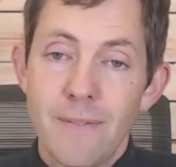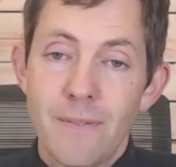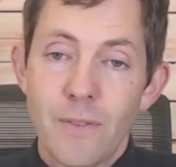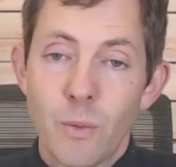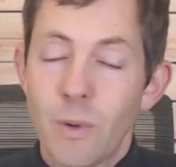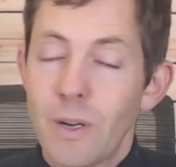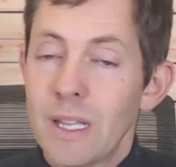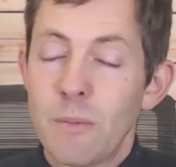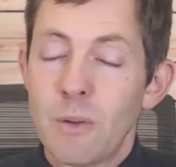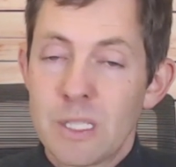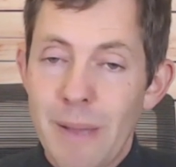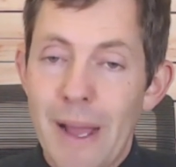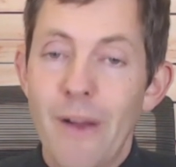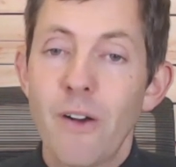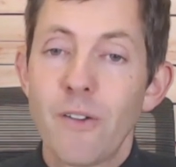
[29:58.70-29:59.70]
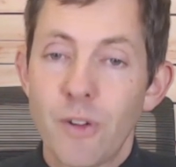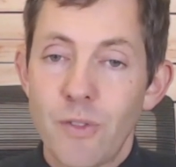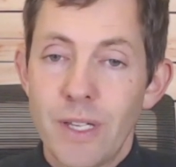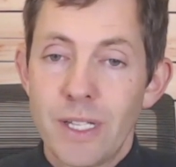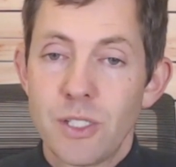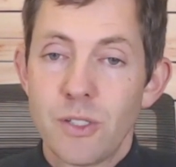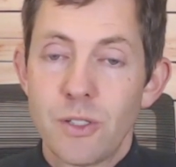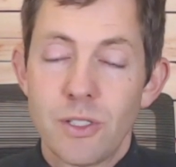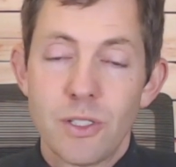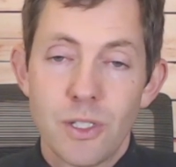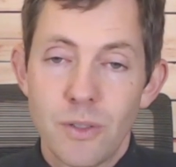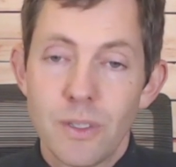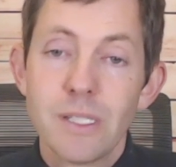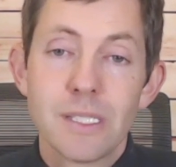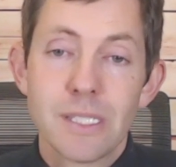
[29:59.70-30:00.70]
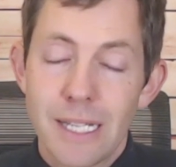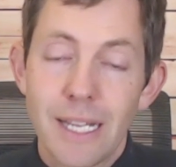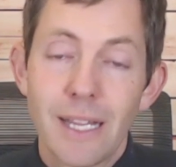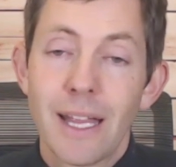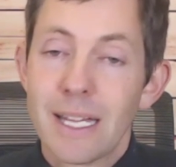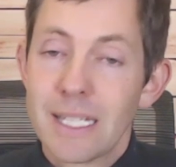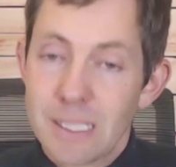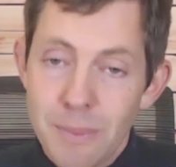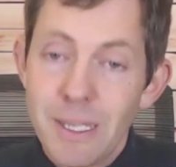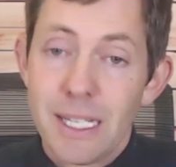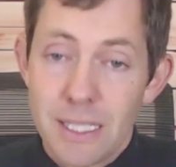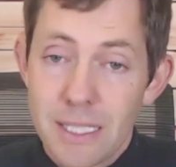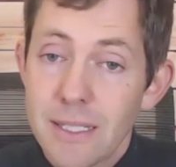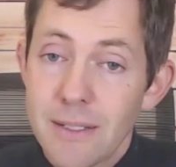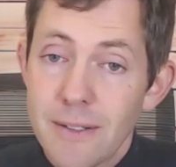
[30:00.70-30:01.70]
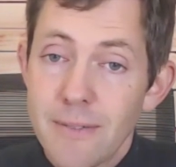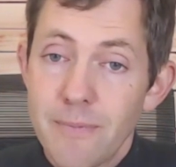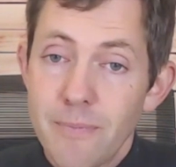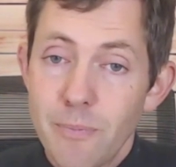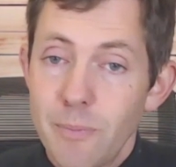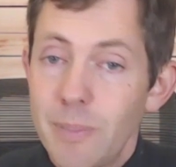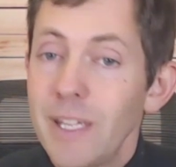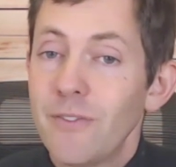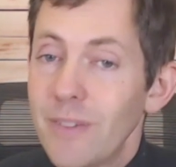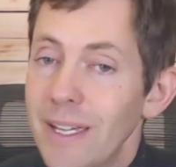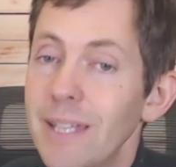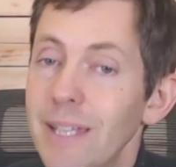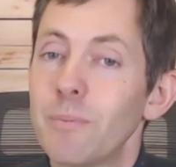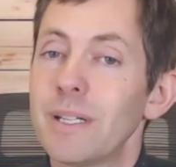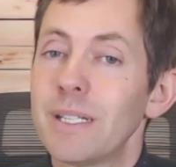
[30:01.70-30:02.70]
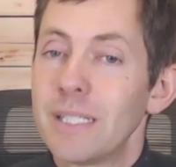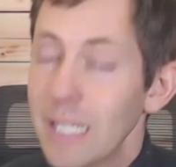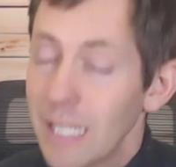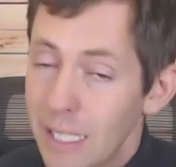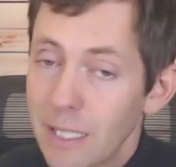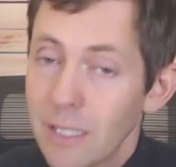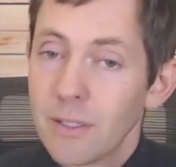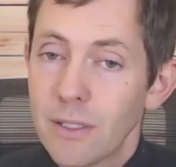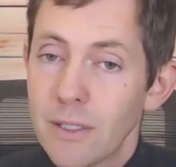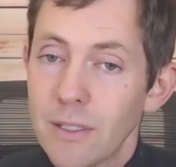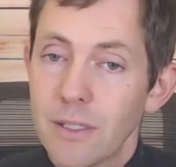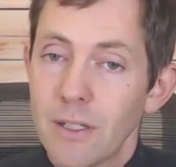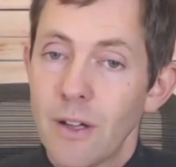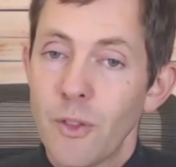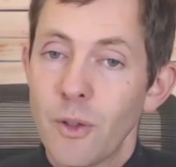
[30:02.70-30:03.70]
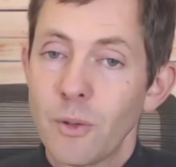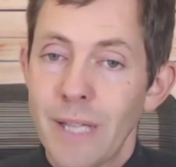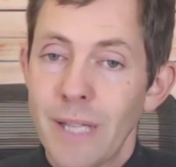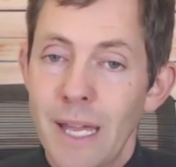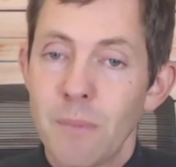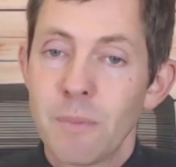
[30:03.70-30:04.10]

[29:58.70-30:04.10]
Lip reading: one of the most powerful things you can do is to eat less meat, beef in particular, although lamb is